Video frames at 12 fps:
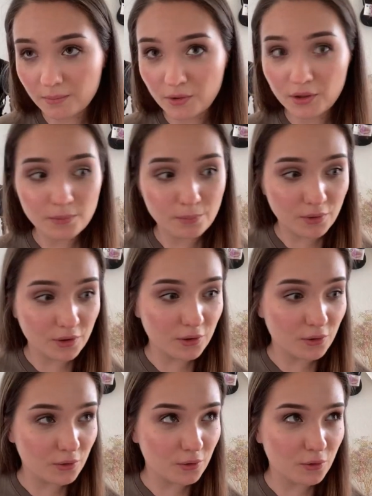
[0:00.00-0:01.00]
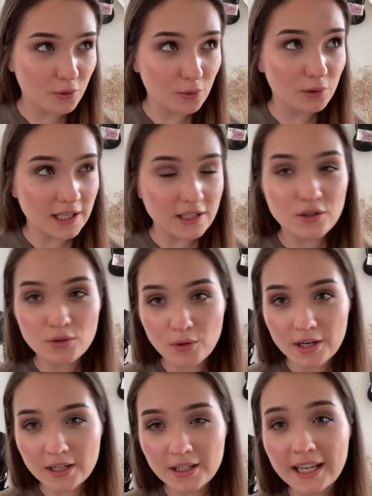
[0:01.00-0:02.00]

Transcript: pretty cool at drawing.